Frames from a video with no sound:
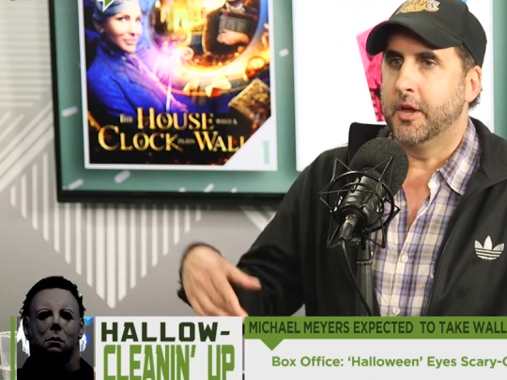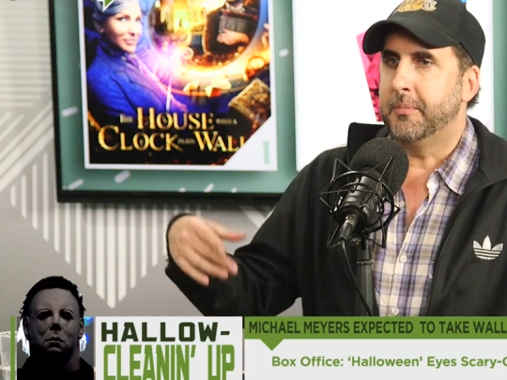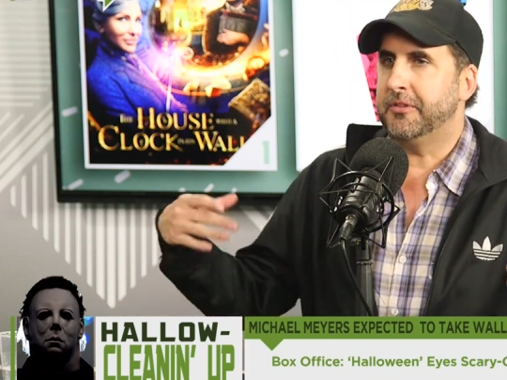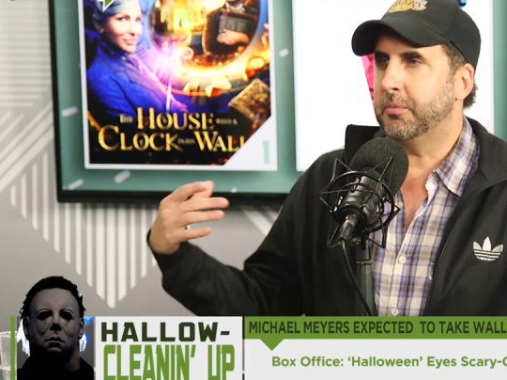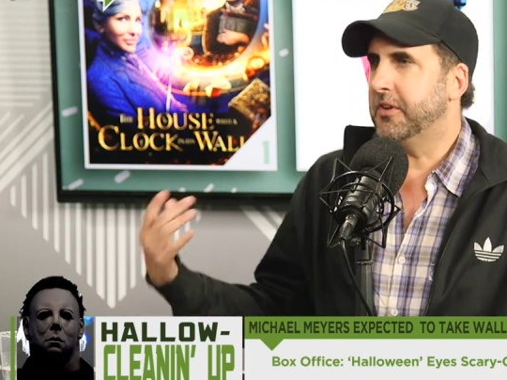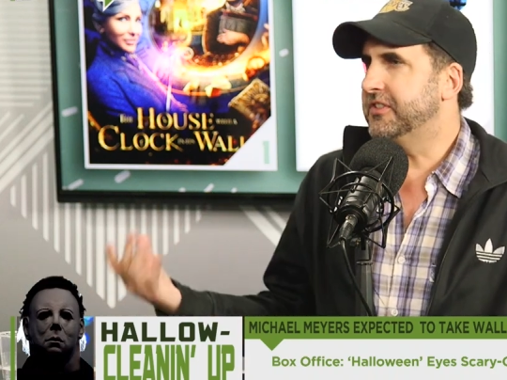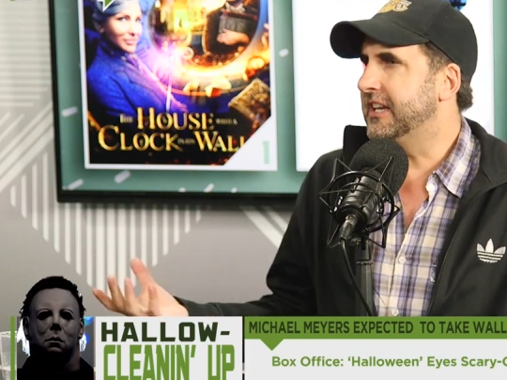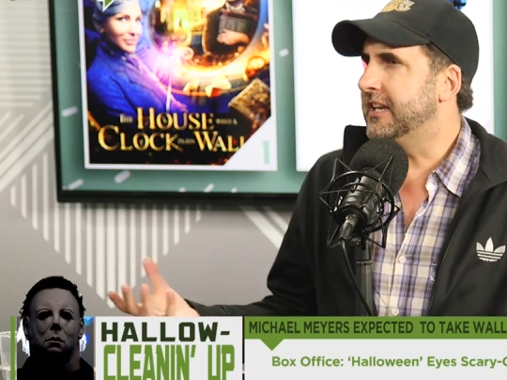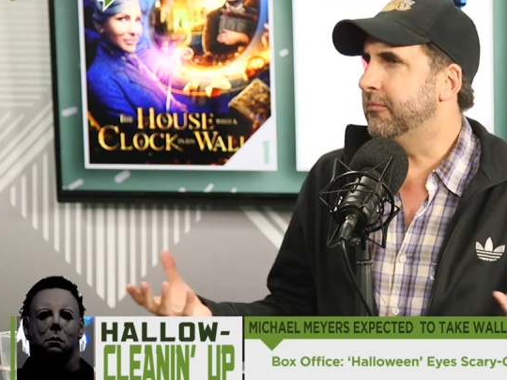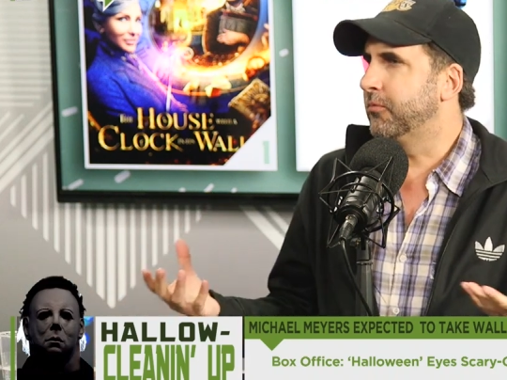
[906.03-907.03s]
Speaker 1: but there wasn't
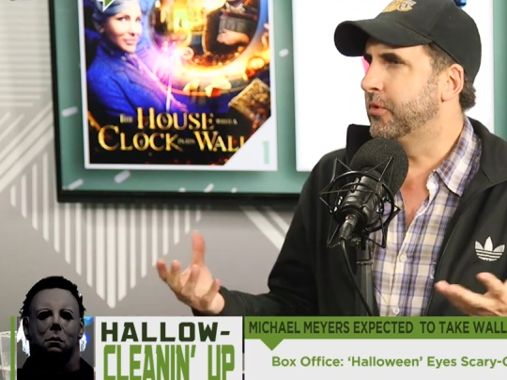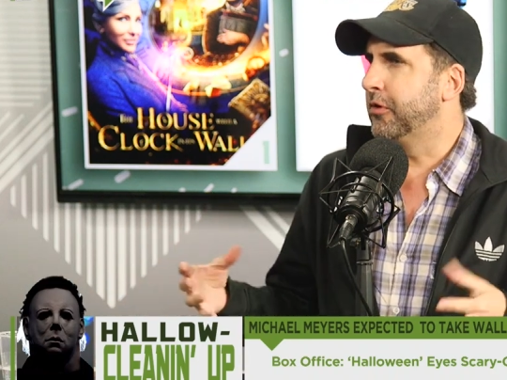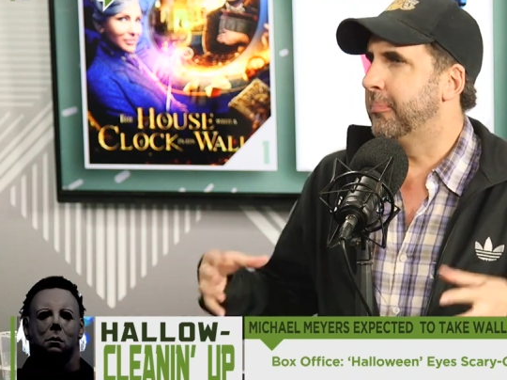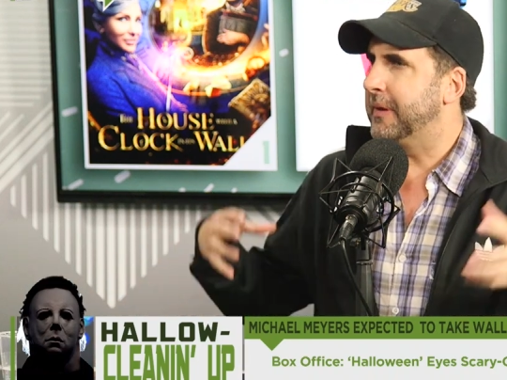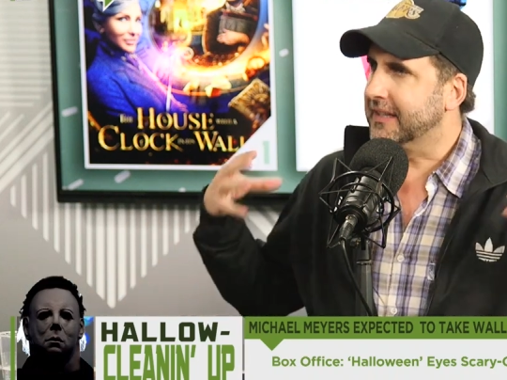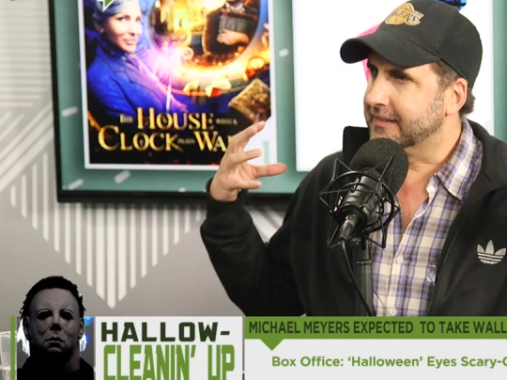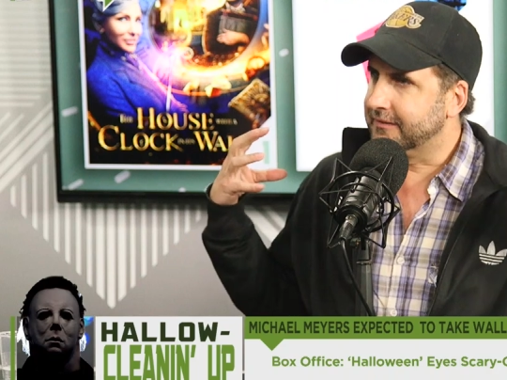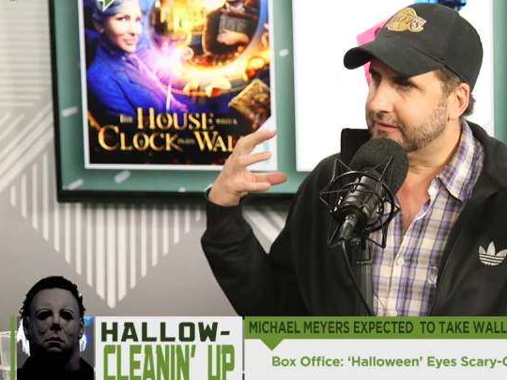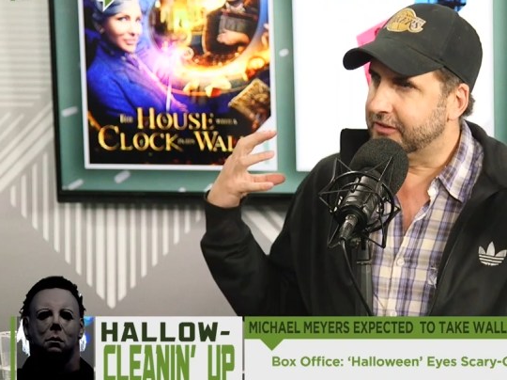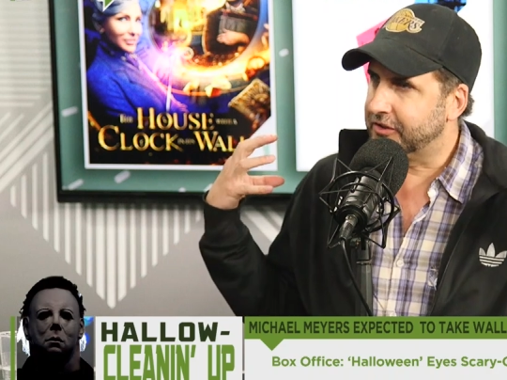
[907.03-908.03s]
any real big
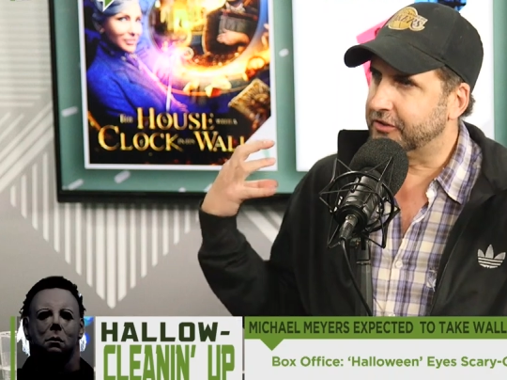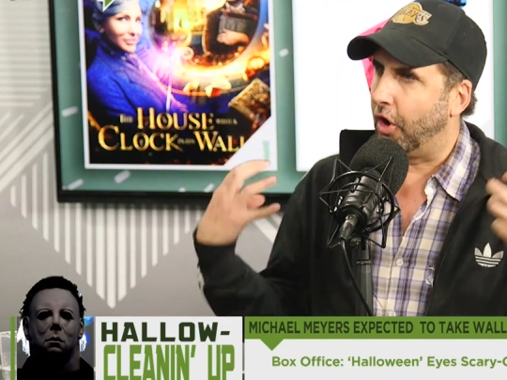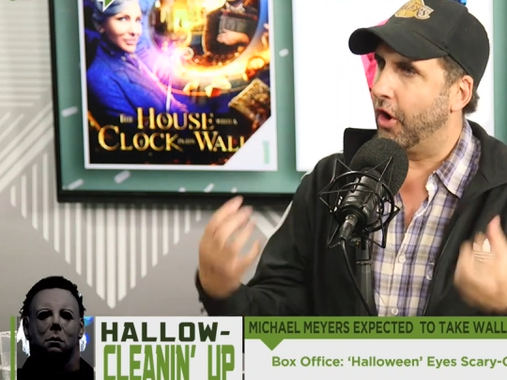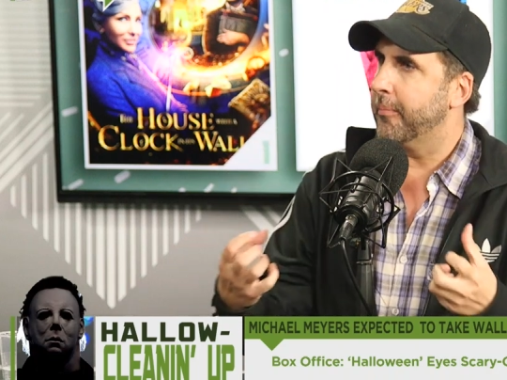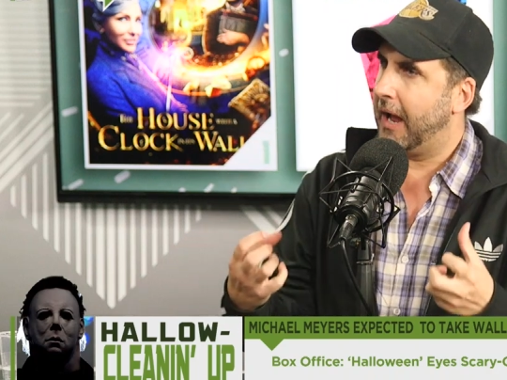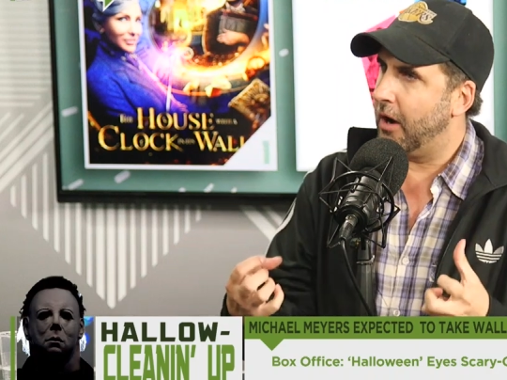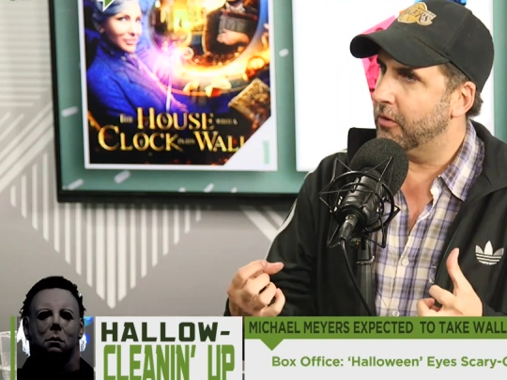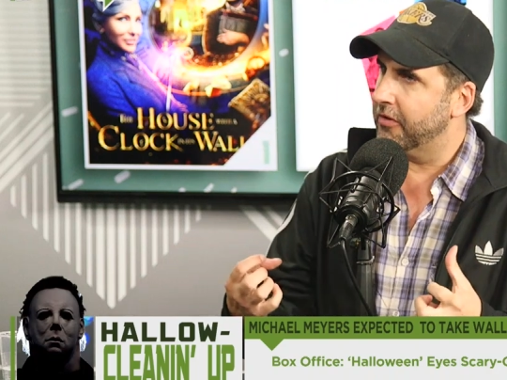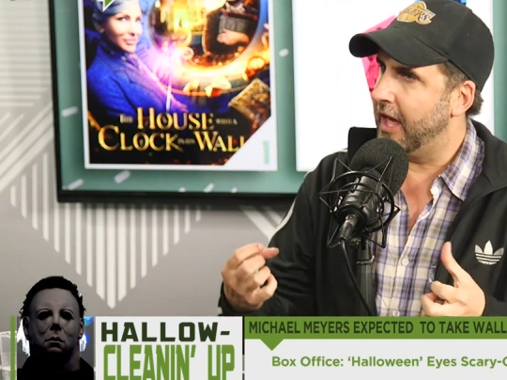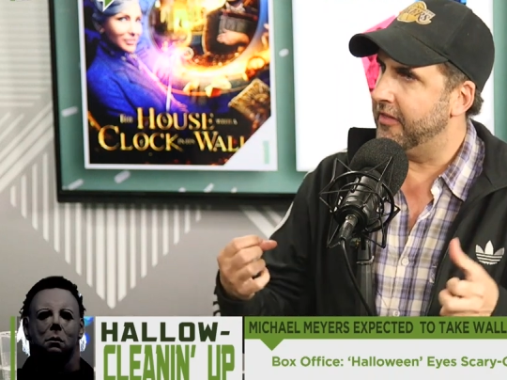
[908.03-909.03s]
star power
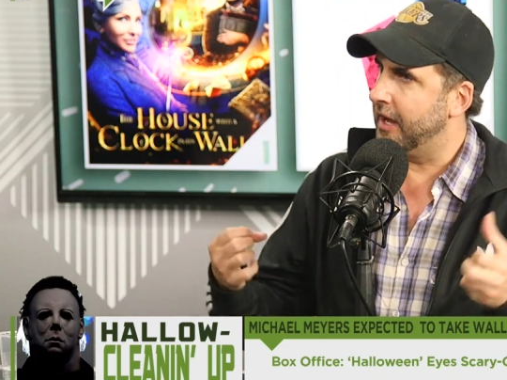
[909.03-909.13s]
in that.